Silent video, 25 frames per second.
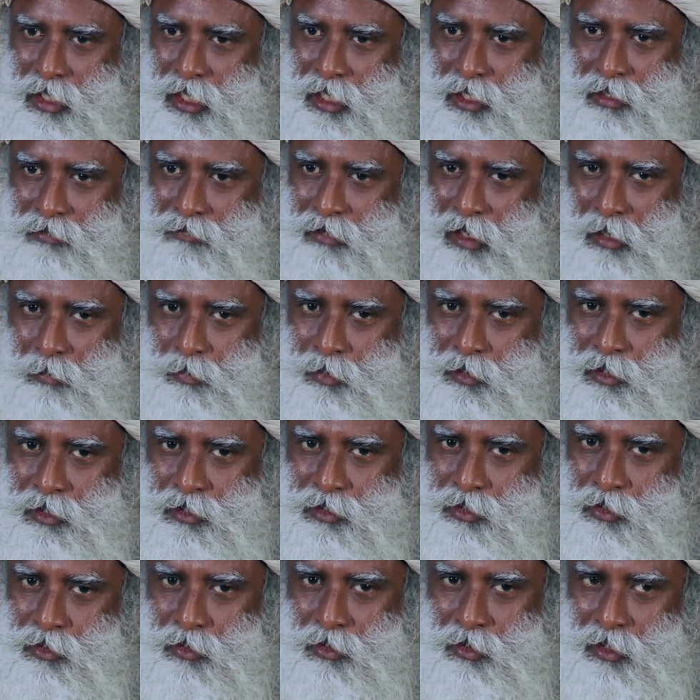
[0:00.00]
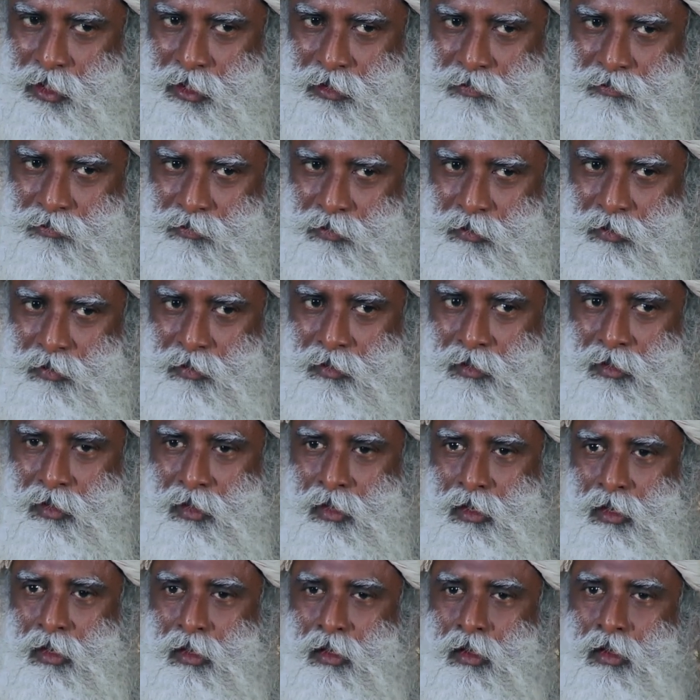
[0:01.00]
kind of happiness you're looking for.
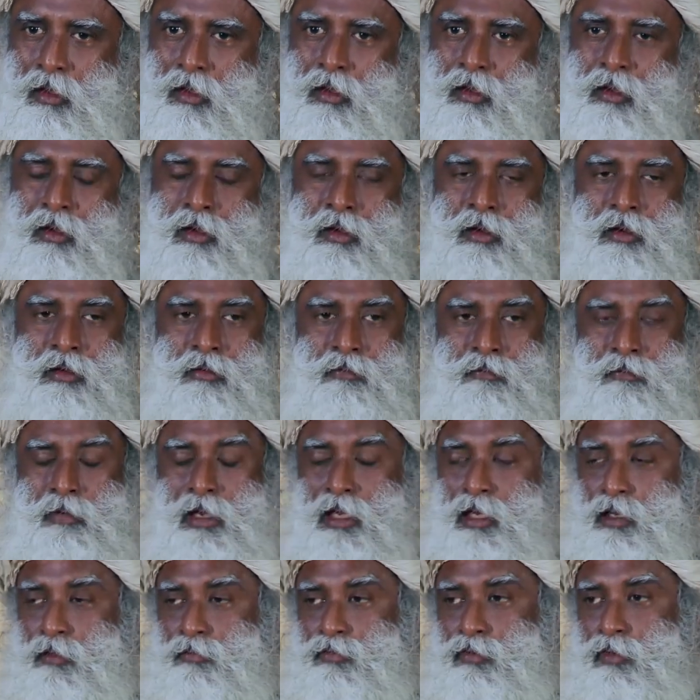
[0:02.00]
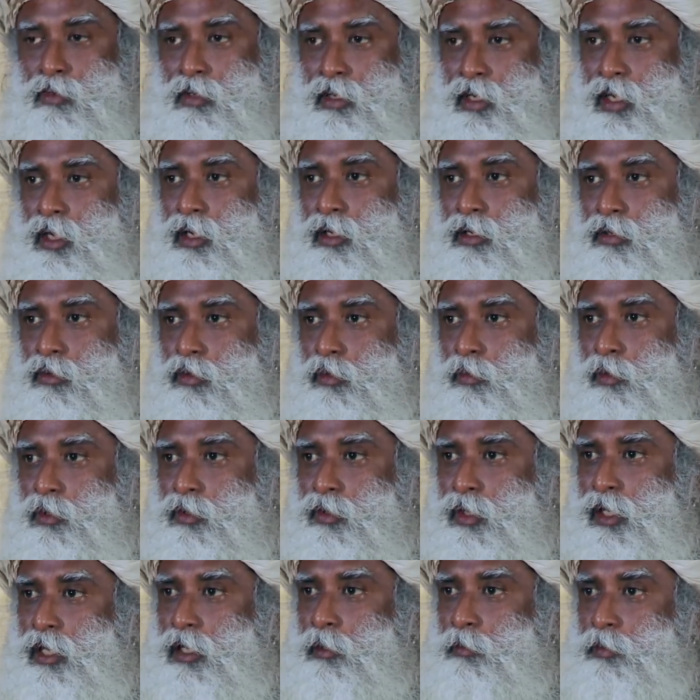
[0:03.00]
Well, if you're dead, you'll be
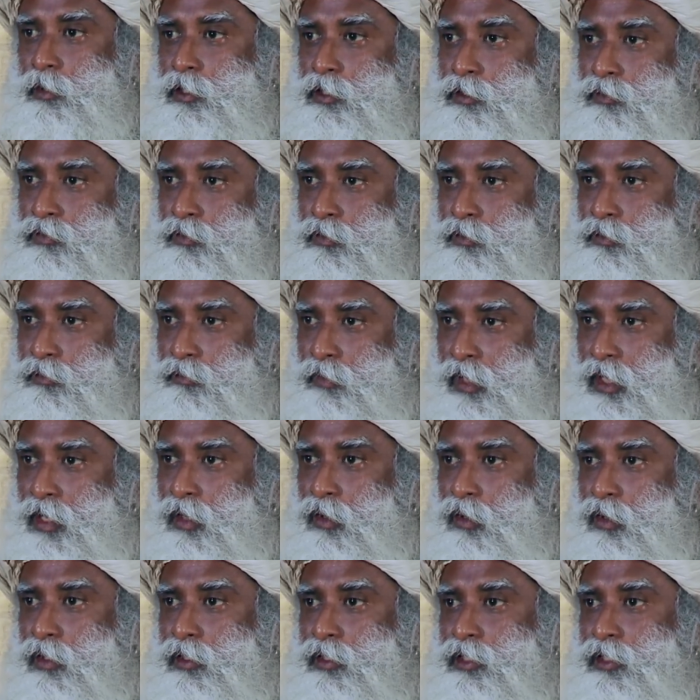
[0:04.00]
really peaceful, why all